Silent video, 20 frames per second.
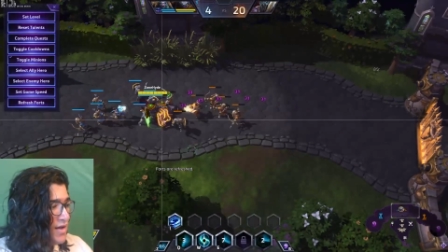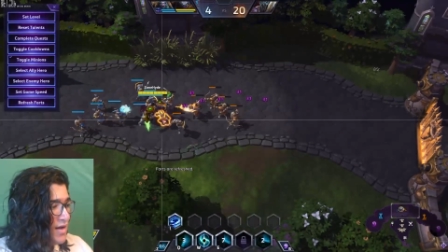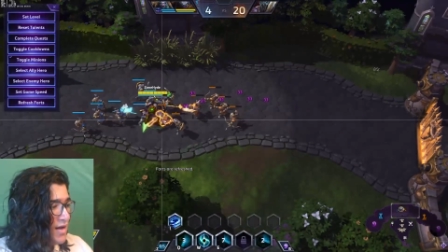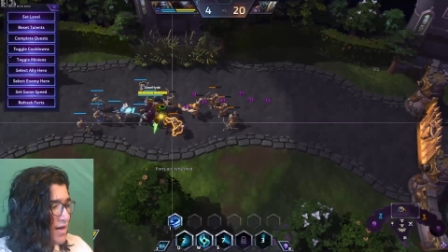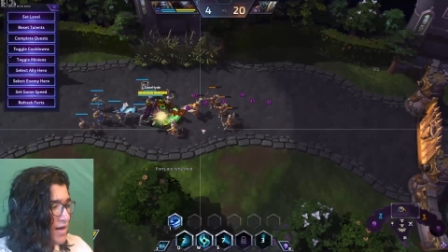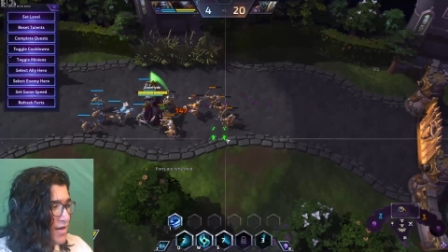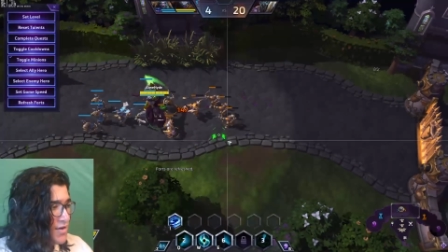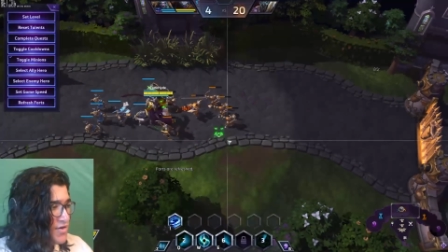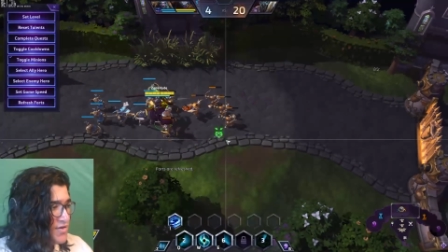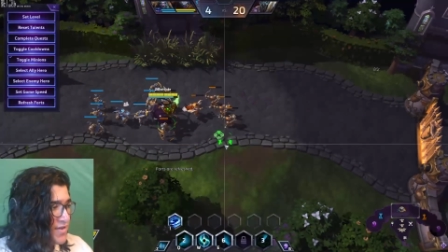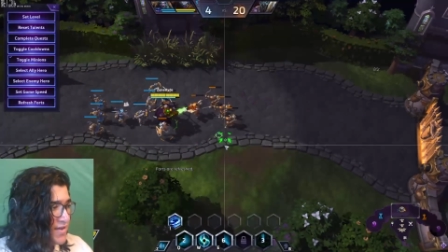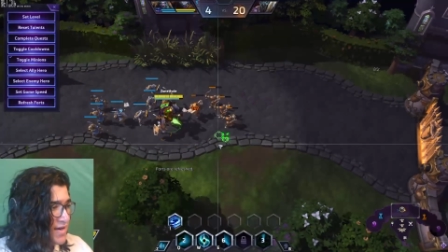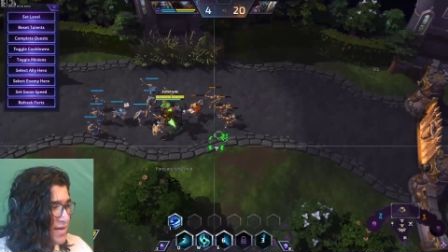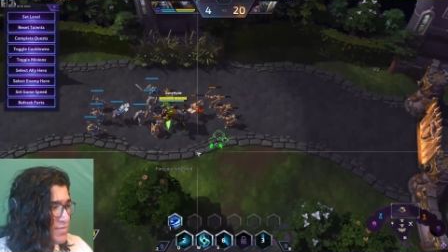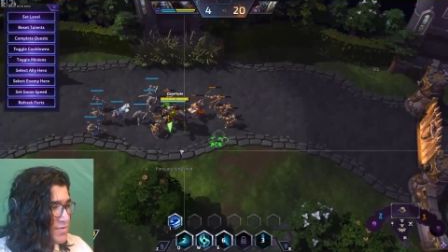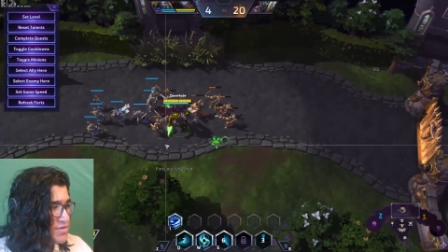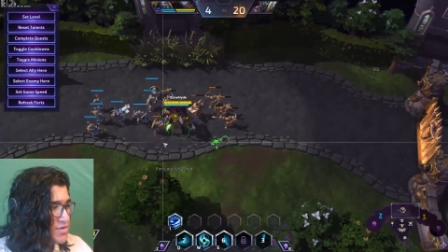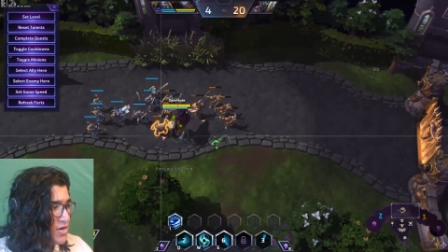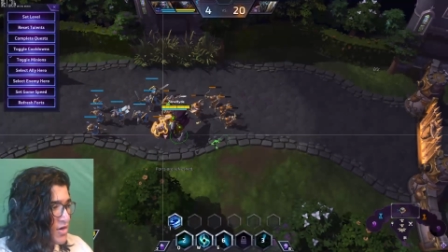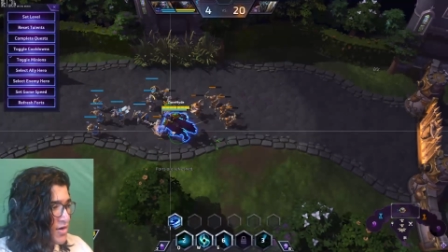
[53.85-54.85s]
you're then
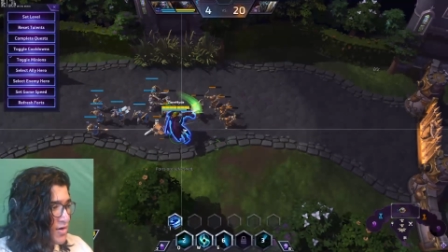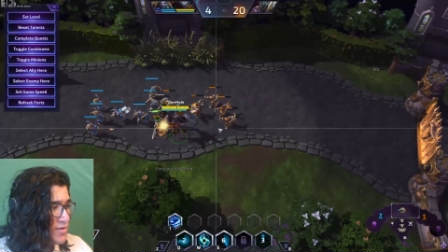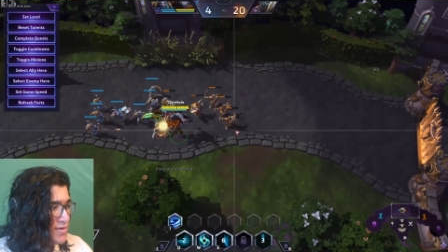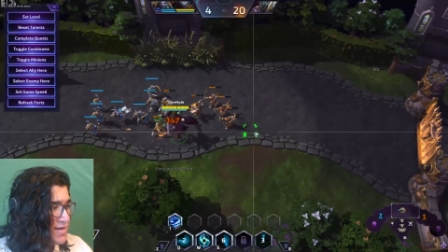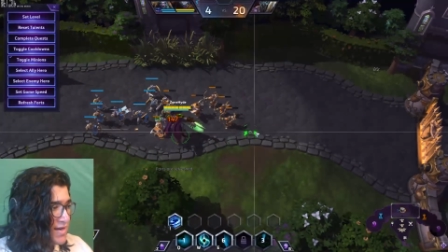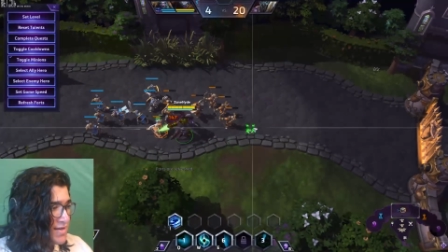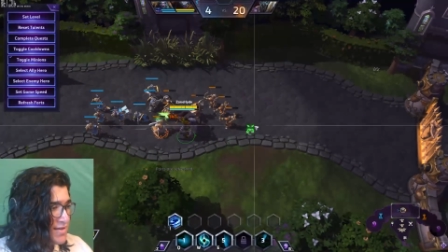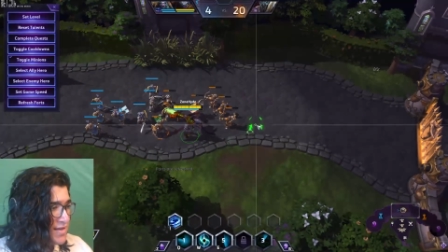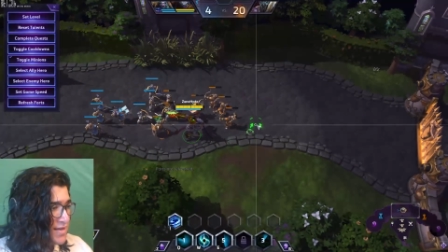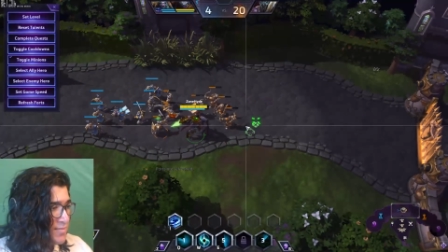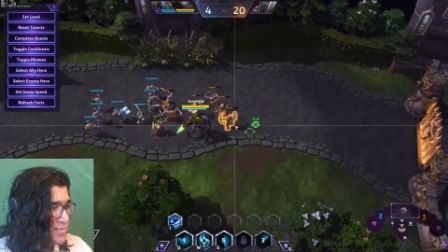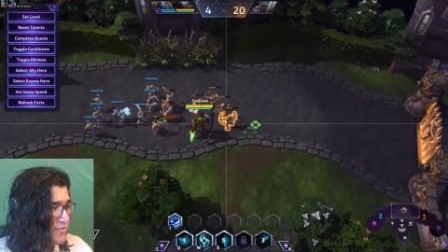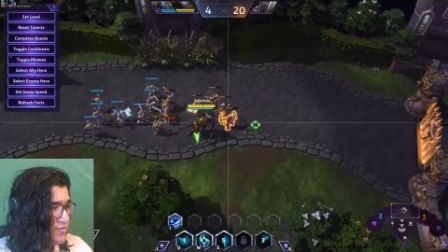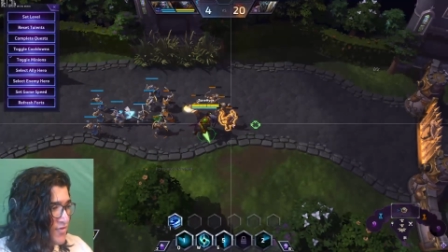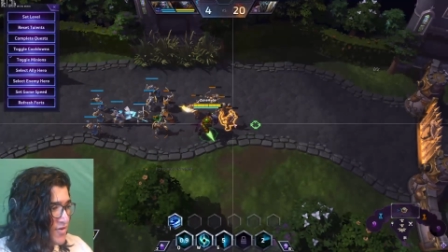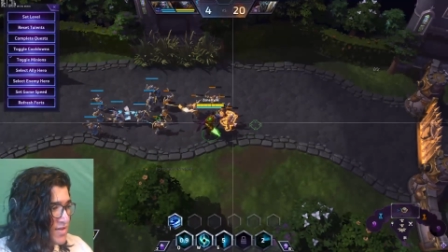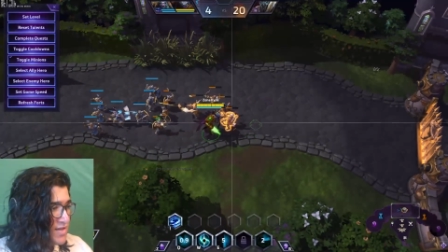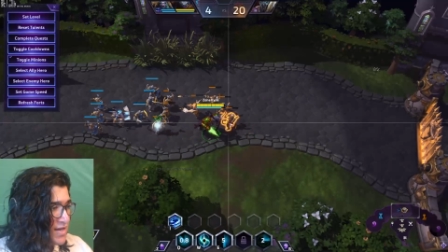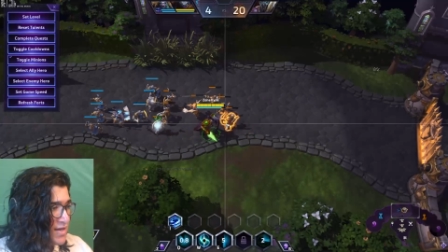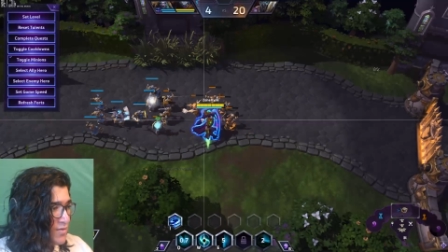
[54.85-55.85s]
able to auto-attack the enemy
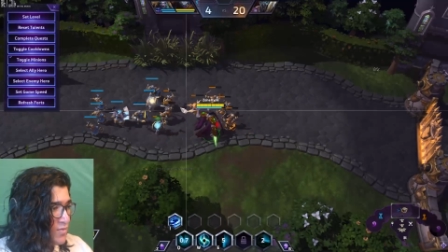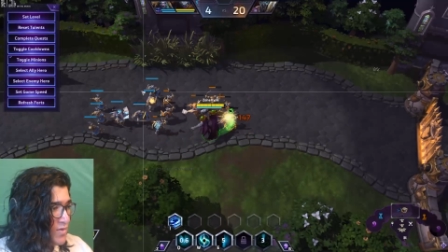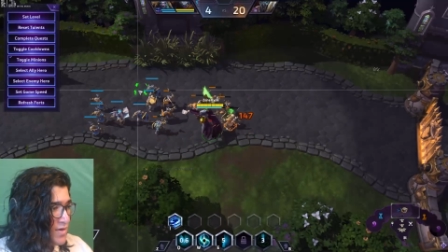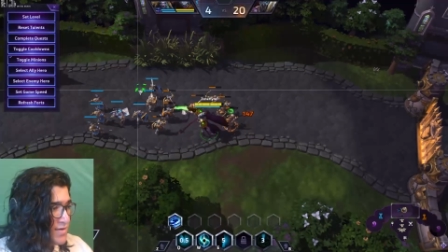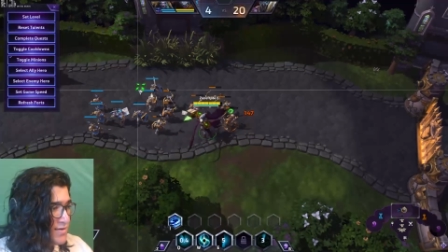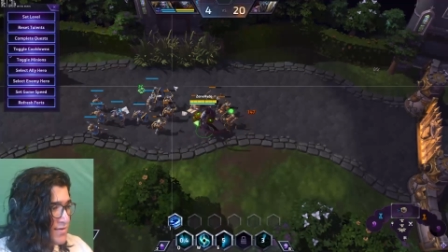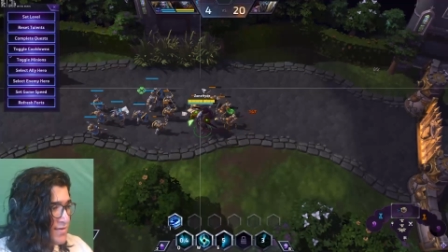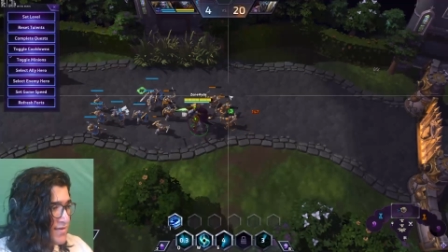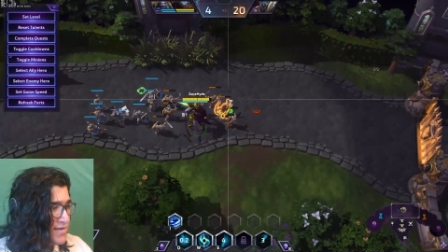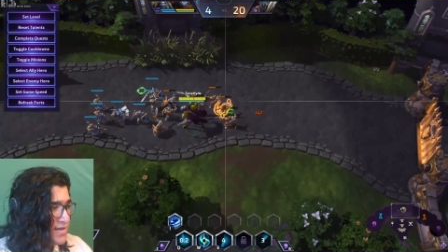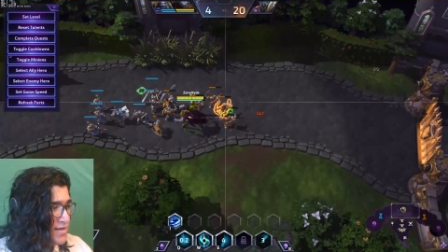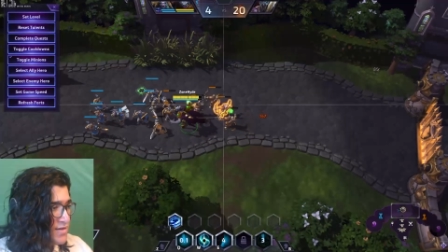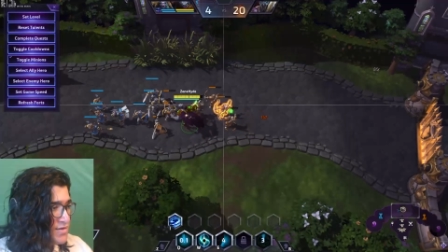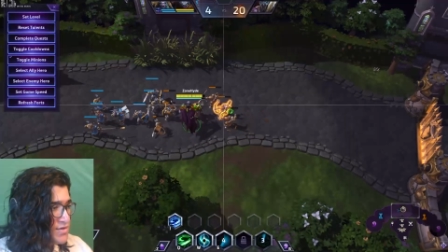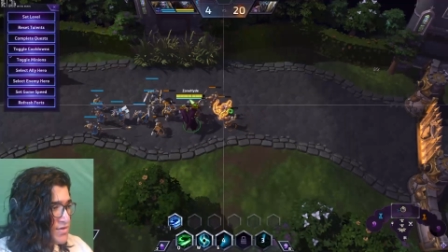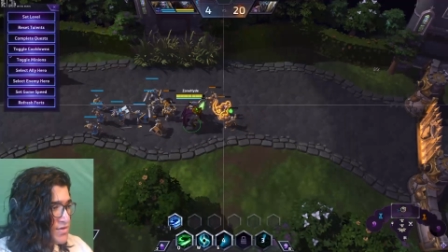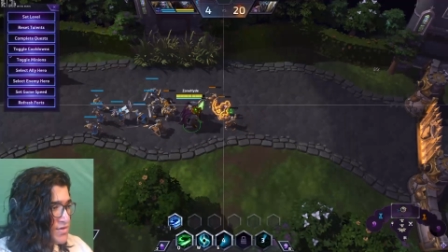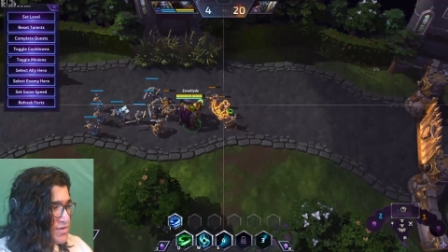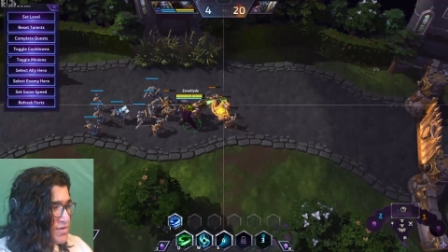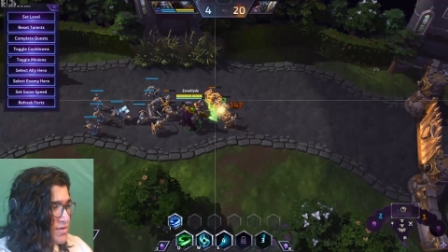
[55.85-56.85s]
front line once
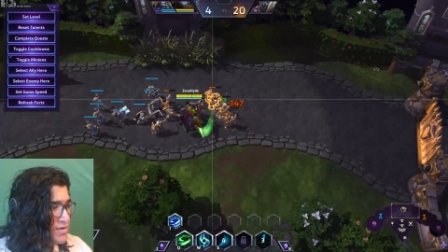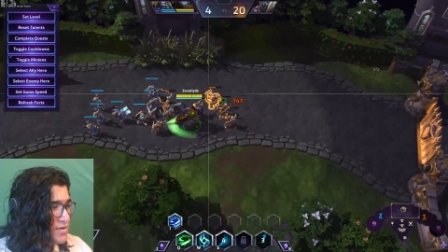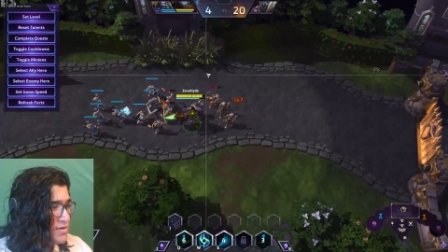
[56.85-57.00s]
each,